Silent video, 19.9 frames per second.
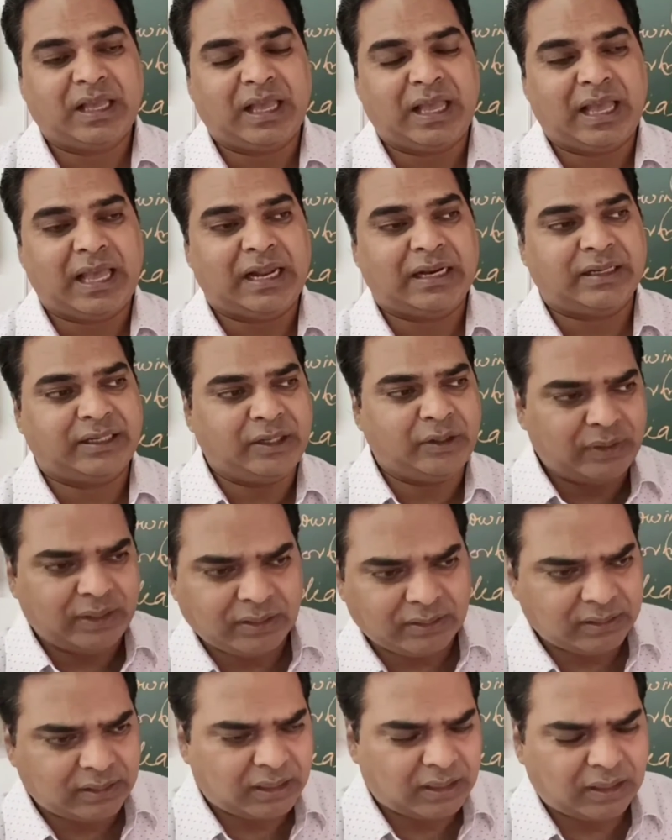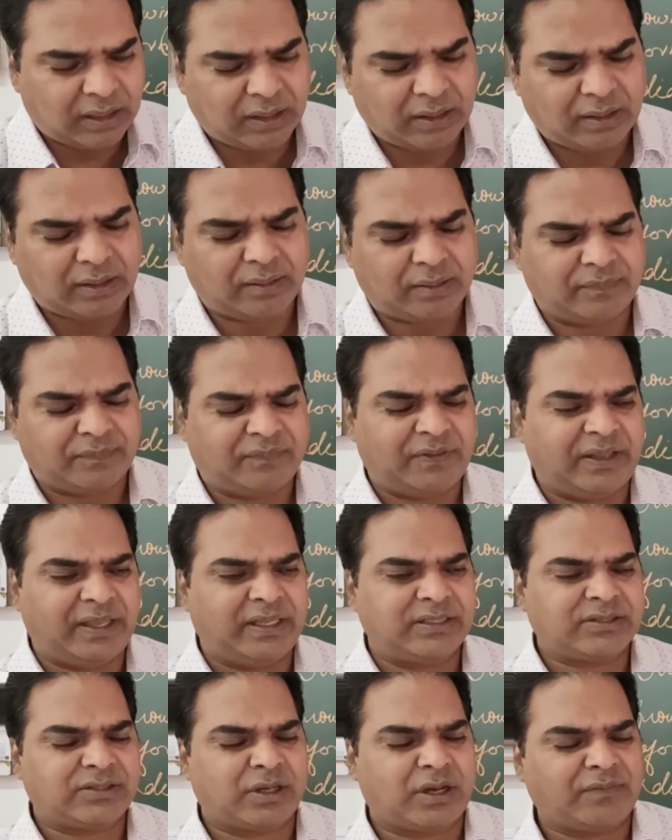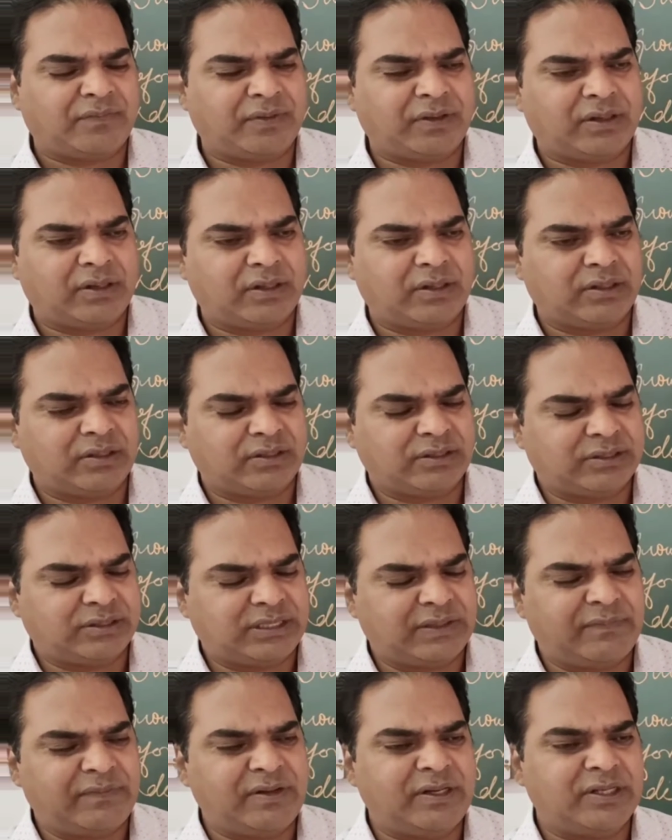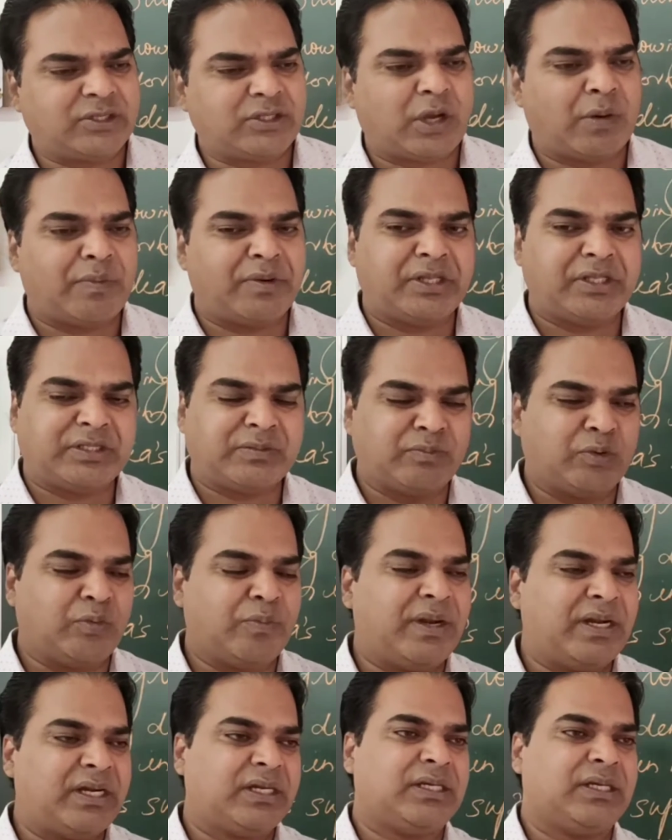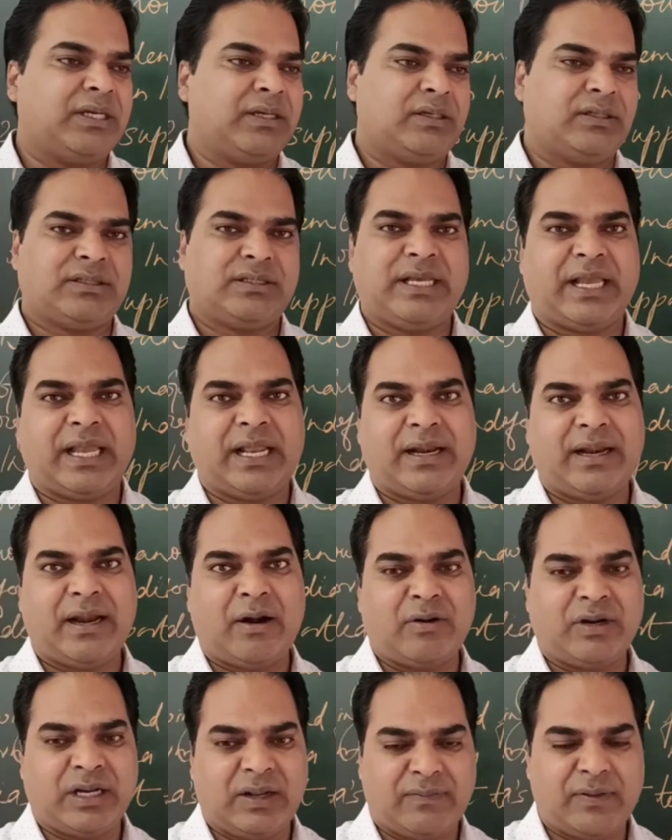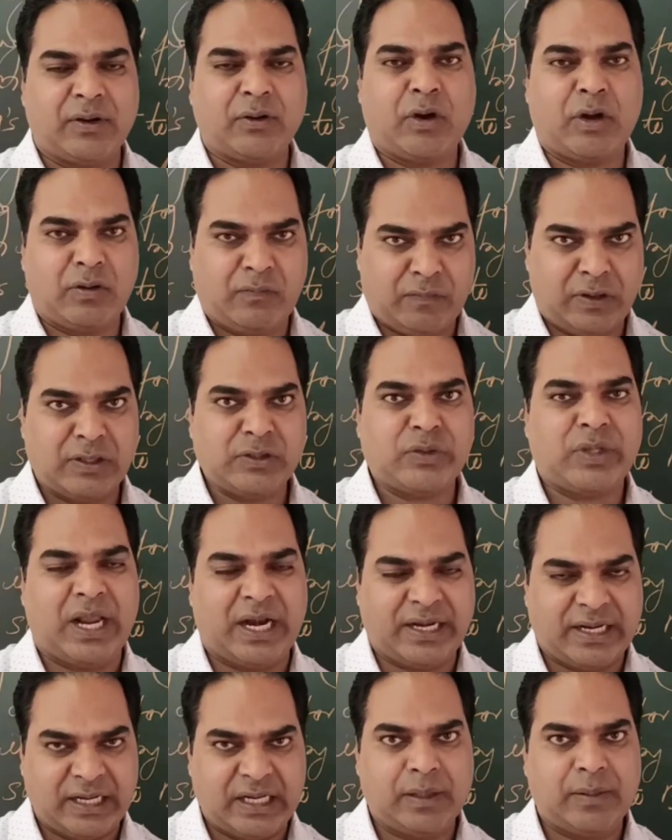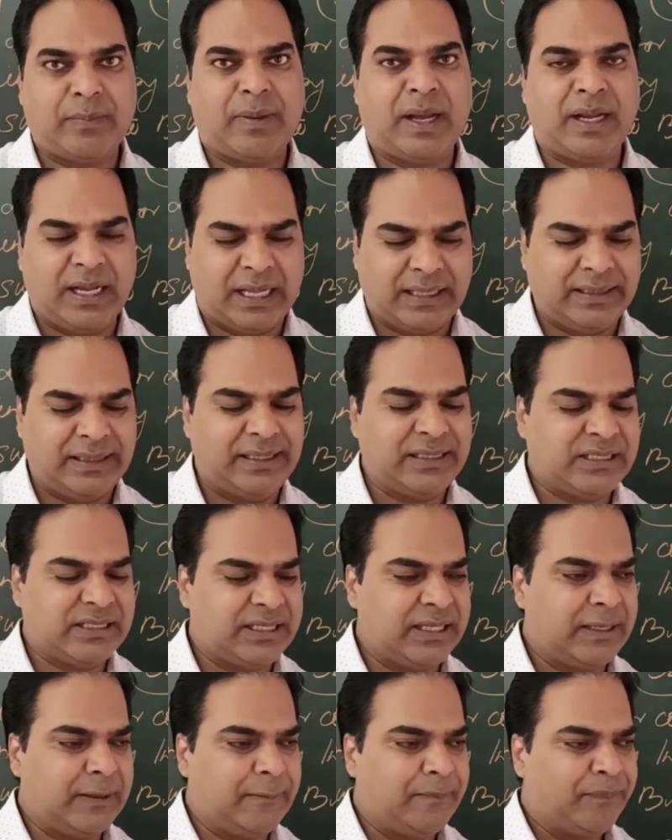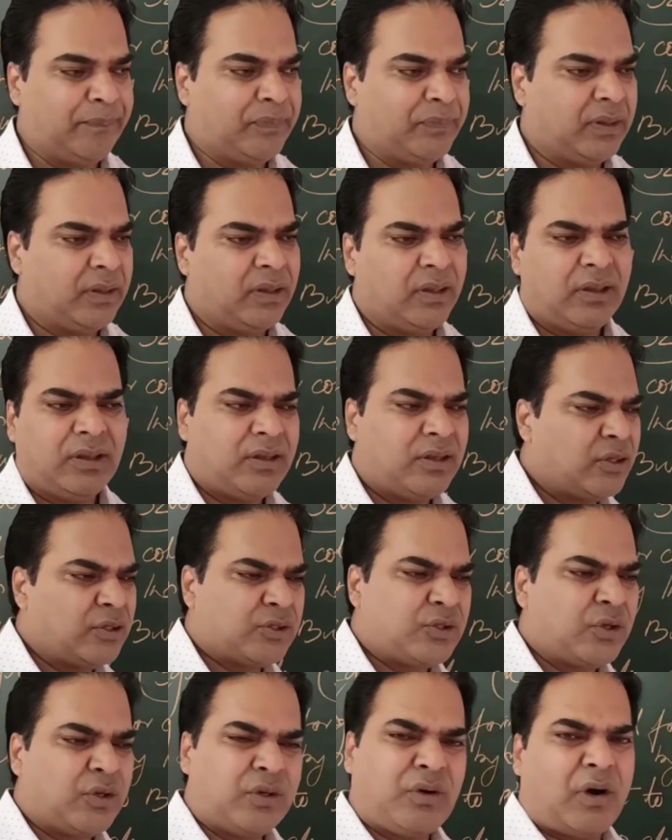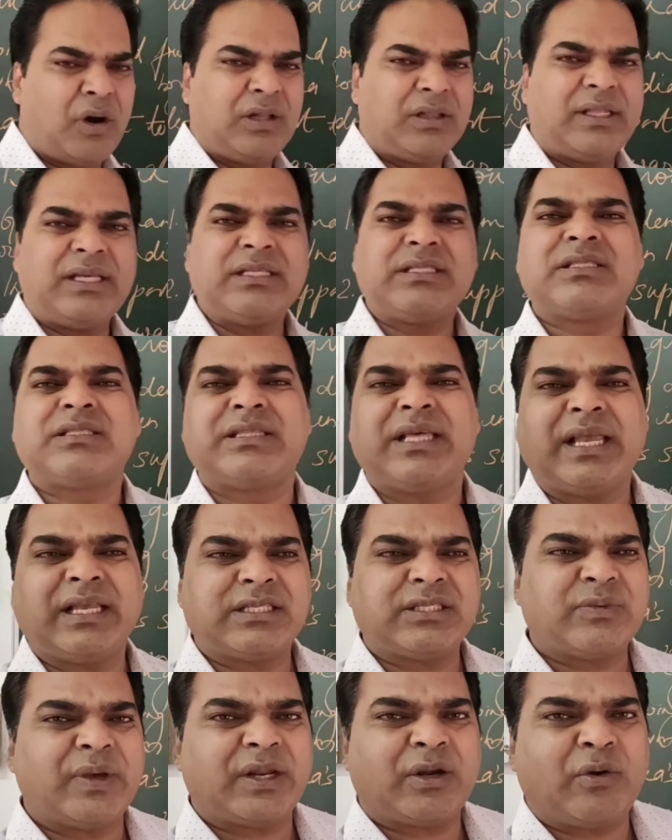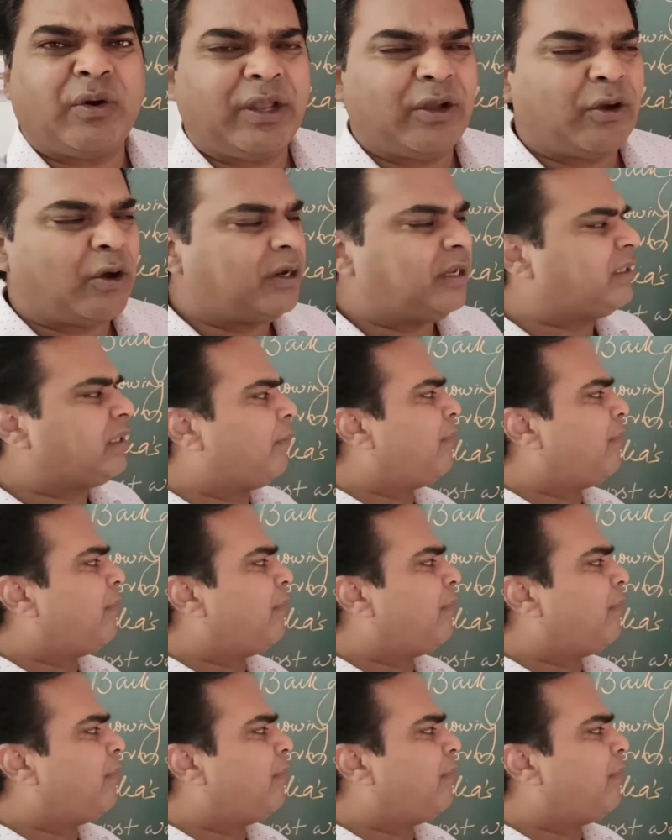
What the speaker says: And during the phase of civil disobedience movement, second round table conference was attended by Gandhiji. So all these things were going on in the